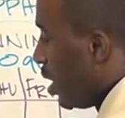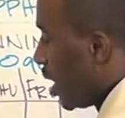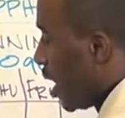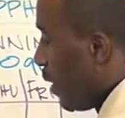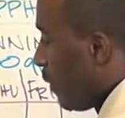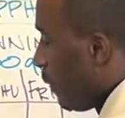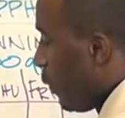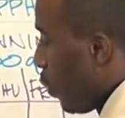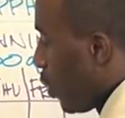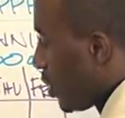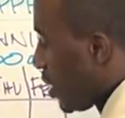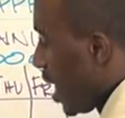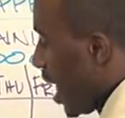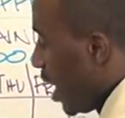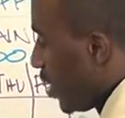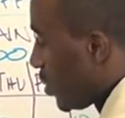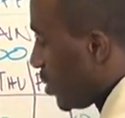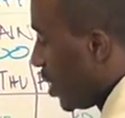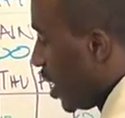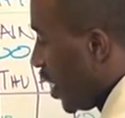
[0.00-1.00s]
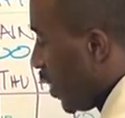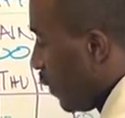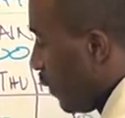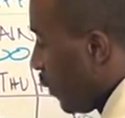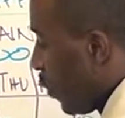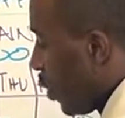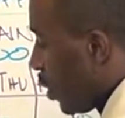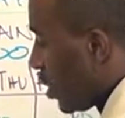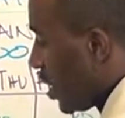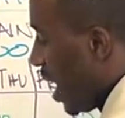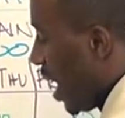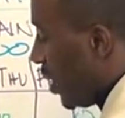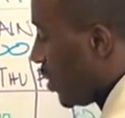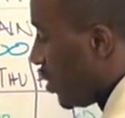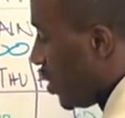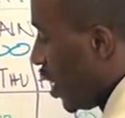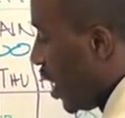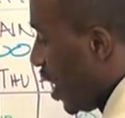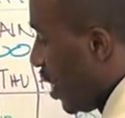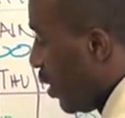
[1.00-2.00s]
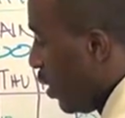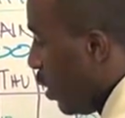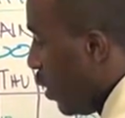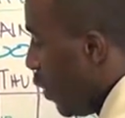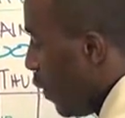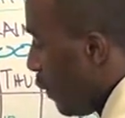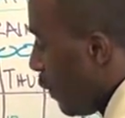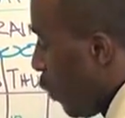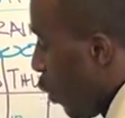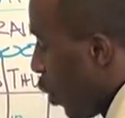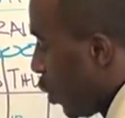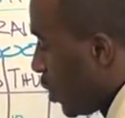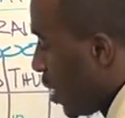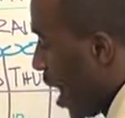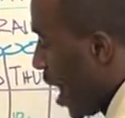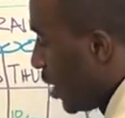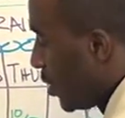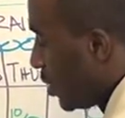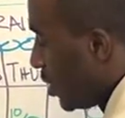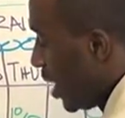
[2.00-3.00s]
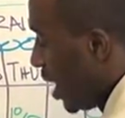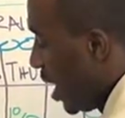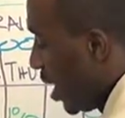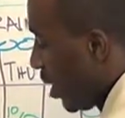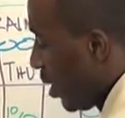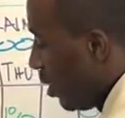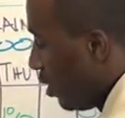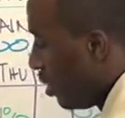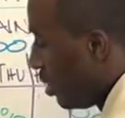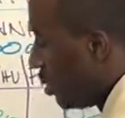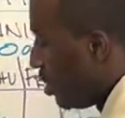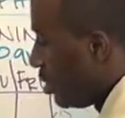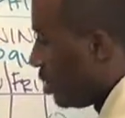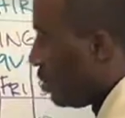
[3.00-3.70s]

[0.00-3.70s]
You got 4,000 there, 4,000 there, 4,000 there.